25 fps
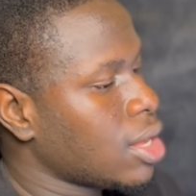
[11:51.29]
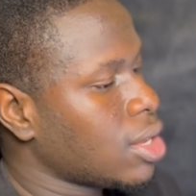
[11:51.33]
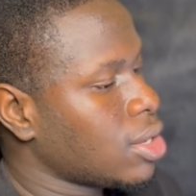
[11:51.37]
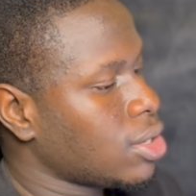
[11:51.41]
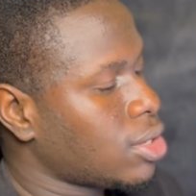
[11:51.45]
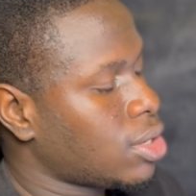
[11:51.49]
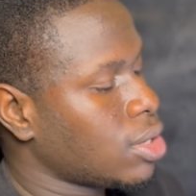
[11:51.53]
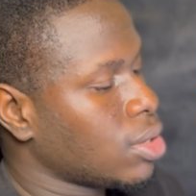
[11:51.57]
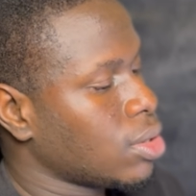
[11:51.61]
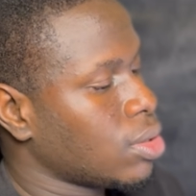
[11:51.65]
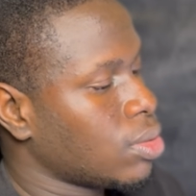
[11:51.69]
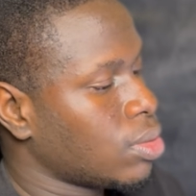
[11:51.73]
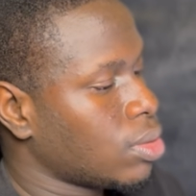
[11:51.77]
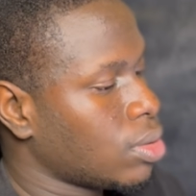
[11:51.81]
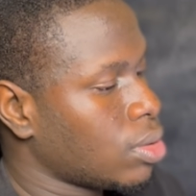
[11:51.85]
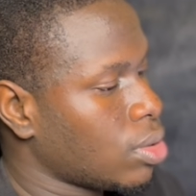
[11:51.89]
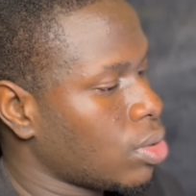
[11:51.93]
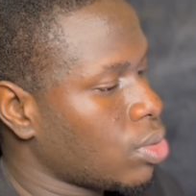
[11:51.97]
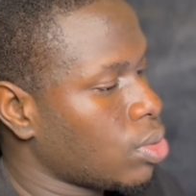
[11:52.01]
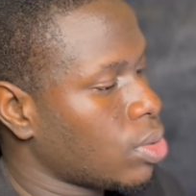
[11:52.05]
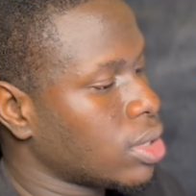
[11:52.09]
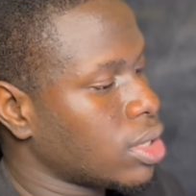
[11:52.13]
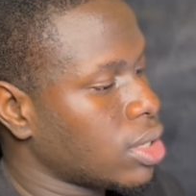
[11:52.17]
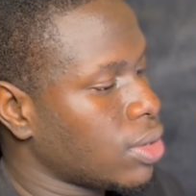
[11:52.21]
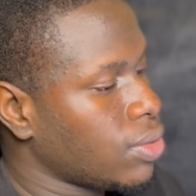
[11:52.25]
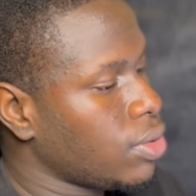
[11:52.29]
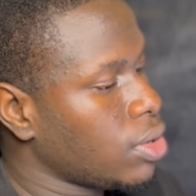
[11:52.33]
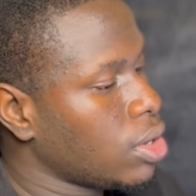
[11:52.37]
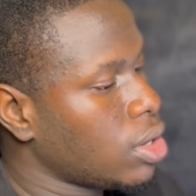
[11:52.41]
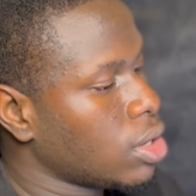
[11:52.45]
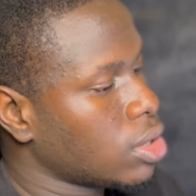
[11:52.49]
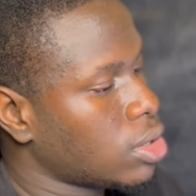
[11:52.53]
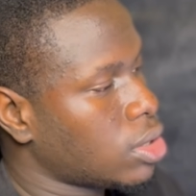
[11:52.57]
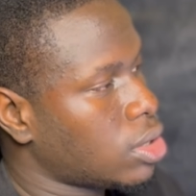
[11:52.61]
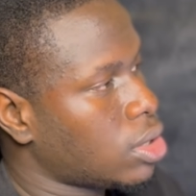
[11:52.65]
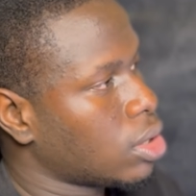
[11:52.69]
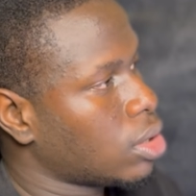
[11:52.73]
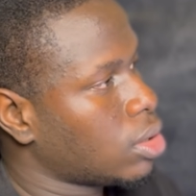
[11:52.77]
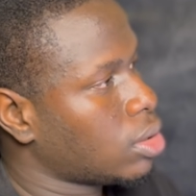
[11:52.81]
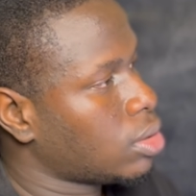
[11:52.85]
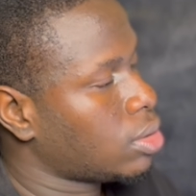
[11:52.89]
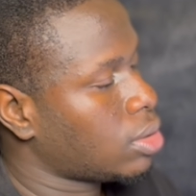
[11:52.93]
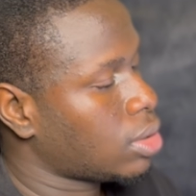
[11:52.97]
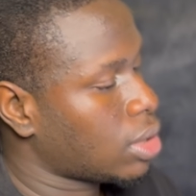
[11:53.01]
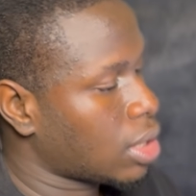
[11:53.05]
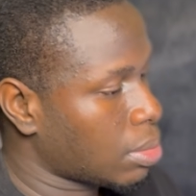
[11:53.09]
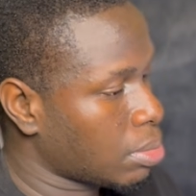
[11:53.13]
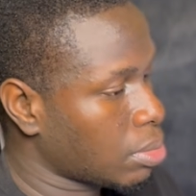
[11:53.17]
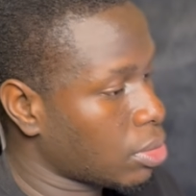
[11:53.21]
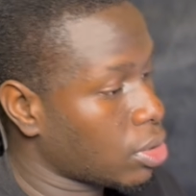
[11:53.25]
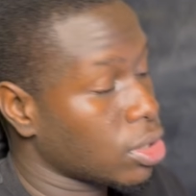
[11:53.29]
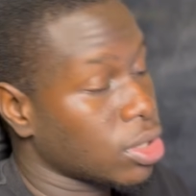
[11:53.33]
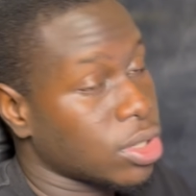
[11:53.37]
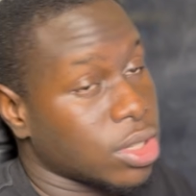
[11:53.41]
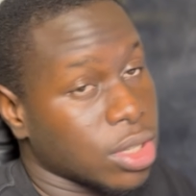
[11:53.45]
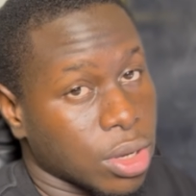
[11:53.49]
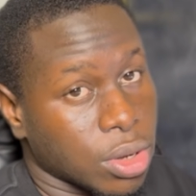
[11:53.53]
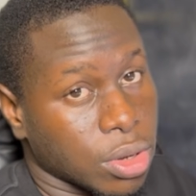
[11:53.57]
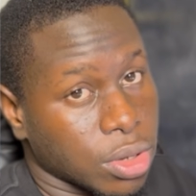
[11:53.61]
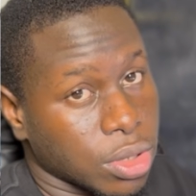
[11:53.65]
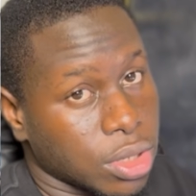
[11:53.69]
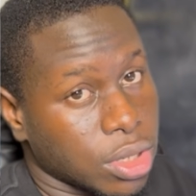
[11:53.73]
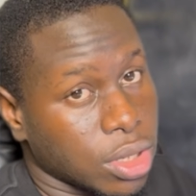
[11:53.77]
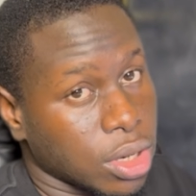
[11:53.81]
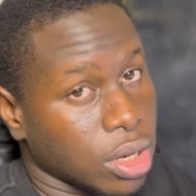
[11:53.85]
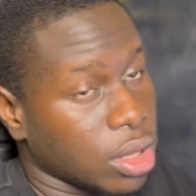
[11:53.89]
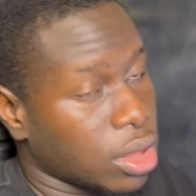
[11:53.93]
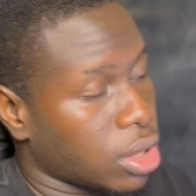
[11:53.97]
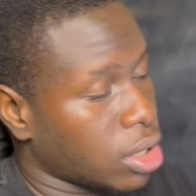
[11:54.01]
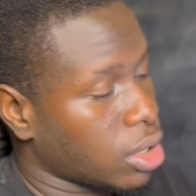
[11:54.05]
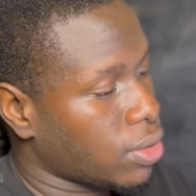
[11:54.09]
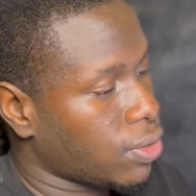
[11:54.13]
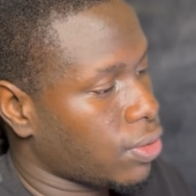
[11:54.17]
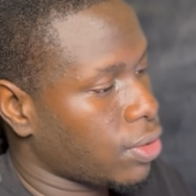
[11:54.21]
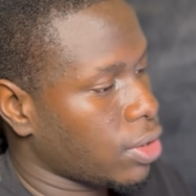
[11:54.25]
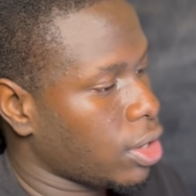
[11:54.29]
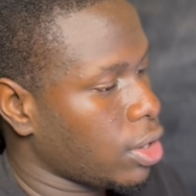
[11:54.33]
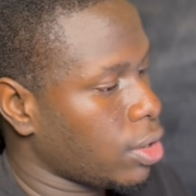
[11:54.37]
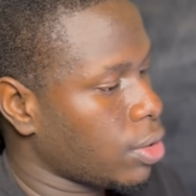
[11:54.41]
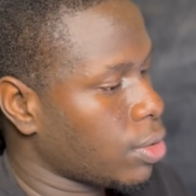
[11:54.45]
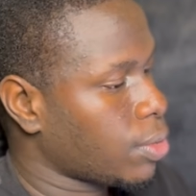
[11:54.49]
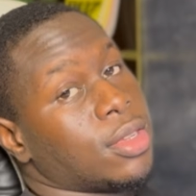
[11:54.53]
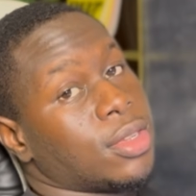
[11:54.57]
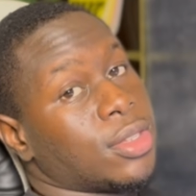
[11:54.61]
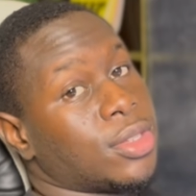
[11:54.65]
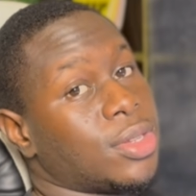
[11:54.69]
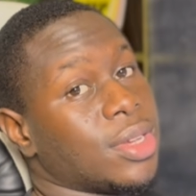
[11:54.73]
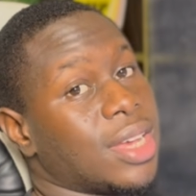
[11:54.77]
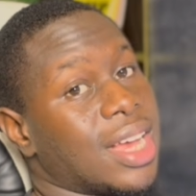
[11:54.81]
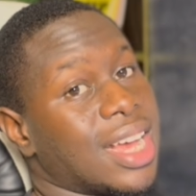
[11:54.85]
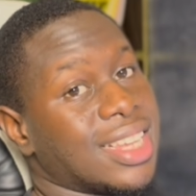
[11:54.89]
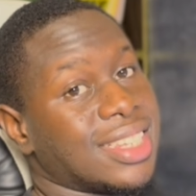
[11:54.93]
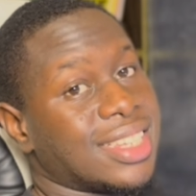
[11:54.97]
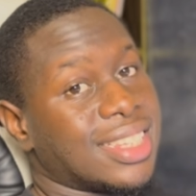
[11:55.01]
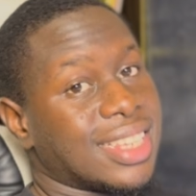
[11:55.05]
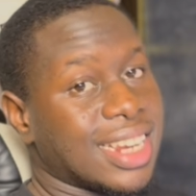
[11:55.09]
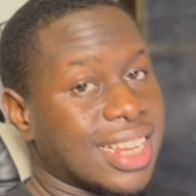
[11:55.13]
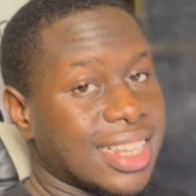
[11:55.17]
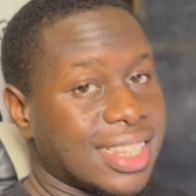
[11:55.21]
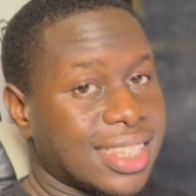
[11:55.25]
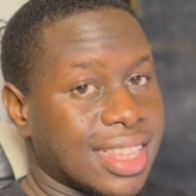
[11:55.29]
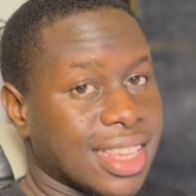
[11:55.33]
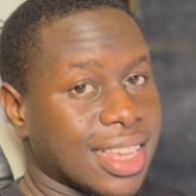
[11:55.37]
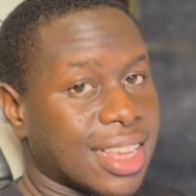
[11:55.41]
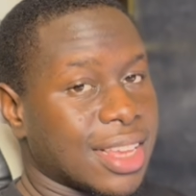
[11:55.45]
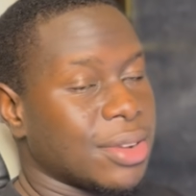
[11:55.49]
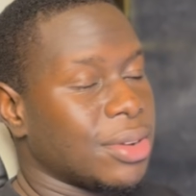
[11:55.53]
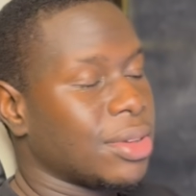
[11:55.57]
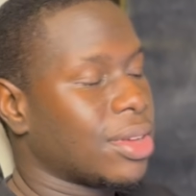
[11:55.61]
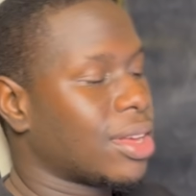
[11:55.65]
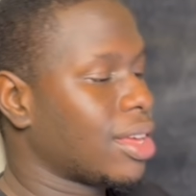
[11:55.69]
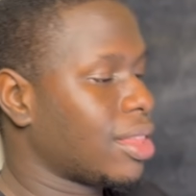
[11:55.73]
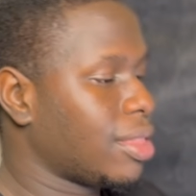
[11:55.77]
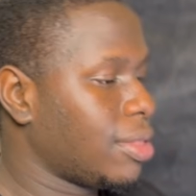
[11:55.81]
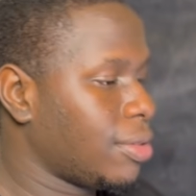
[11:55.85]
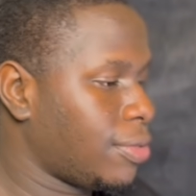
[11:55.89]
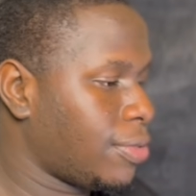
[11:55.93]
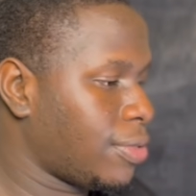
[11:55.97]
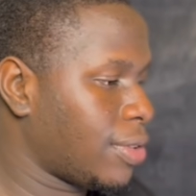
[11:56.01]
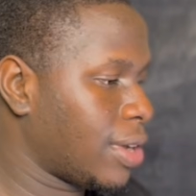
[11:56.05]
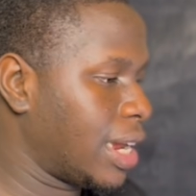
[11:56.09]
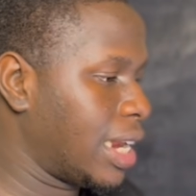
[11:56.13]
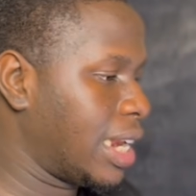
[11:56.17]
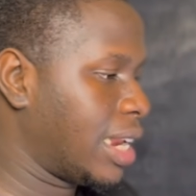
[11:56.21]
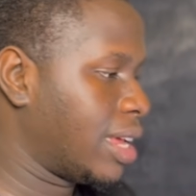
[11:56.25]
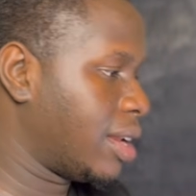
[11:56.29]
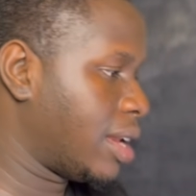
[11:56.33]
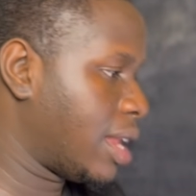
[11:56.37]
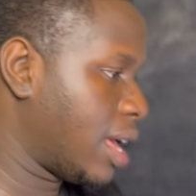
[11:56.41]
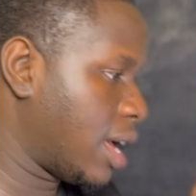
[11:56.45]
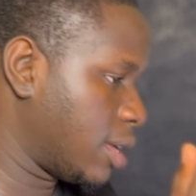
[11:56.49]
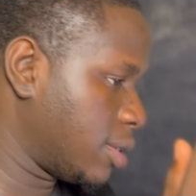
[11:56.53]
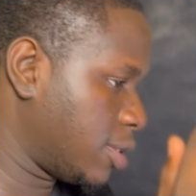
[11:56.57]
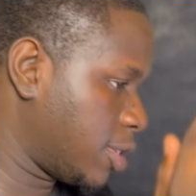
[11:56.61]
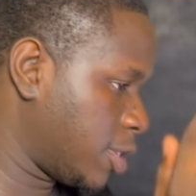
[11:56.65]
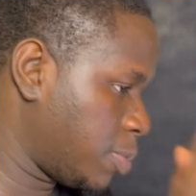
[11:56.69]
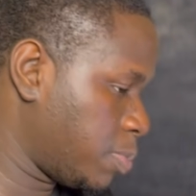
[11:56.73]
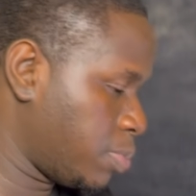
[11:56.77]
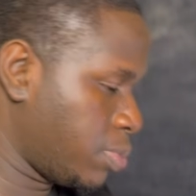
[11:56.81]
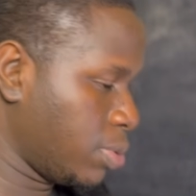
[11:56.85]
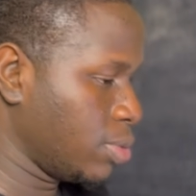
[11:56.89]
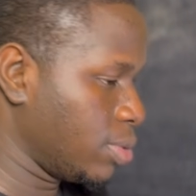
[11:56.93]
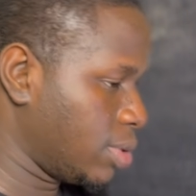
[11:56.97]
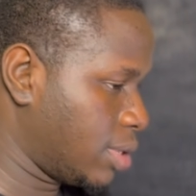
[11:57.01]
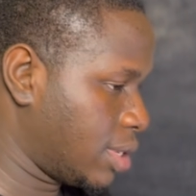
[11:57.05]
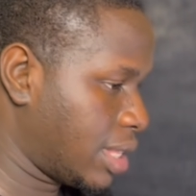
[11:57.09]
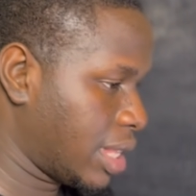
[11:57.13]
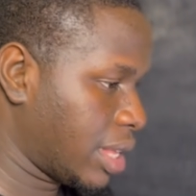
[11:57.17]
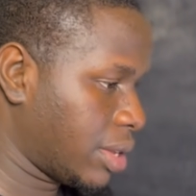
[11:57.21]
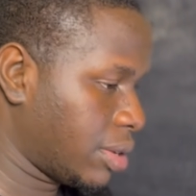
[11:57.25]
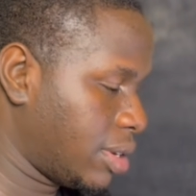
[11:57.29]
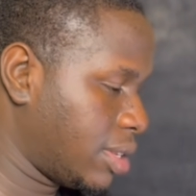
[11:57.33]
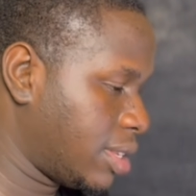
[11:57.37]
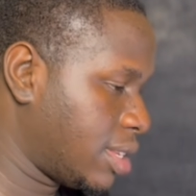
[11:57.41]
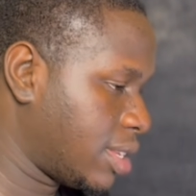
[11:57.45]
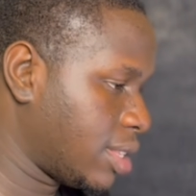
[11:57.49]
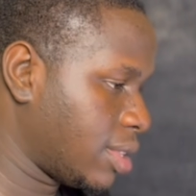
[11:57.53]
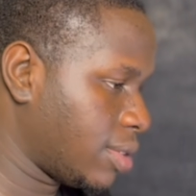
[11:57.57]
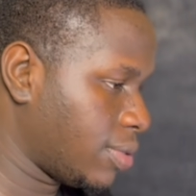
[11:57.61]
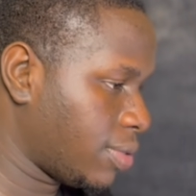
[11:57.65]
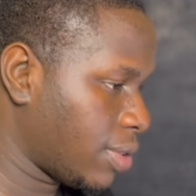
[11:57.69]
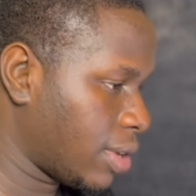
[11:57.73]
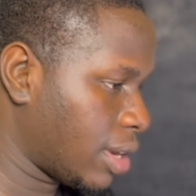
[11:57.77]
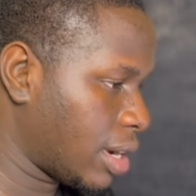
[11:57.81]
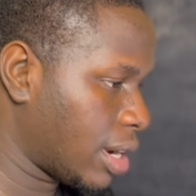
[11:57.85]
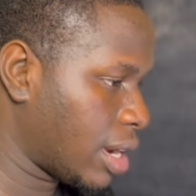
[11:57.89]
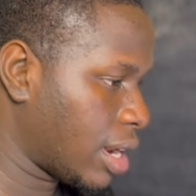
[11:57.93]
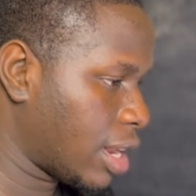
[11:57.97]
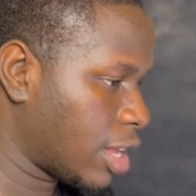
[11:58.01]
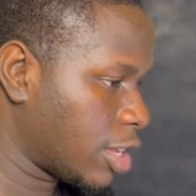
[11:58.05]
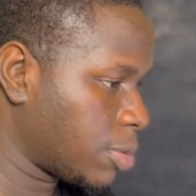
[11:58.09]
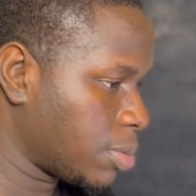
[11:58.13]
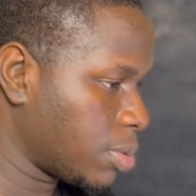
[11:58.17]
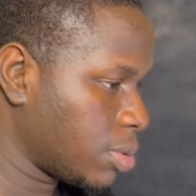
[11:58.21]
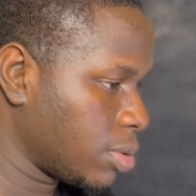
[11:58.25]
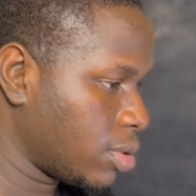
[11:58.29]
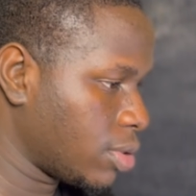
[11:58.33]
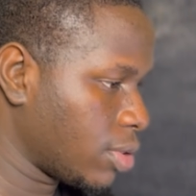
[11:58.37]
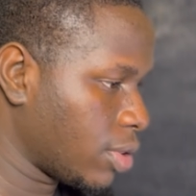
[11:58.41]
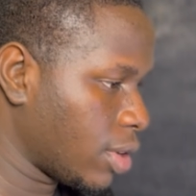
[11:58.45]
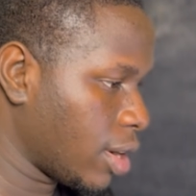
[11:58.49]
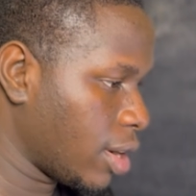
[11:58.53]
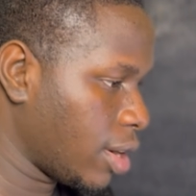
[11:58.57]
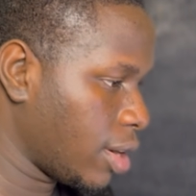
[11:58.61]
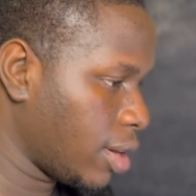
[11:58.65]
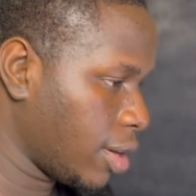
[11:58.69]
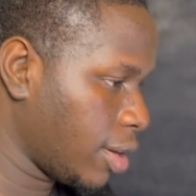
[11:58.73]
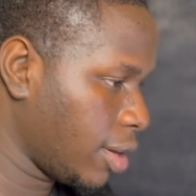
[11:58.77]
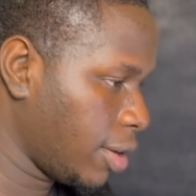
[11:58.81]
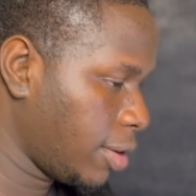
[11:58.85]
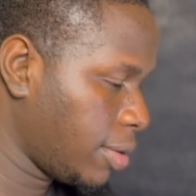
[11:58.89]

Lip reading: So once the video is done, I'm going to continue this video. So guys, let's take a look at the final output. Now this is the final output right here.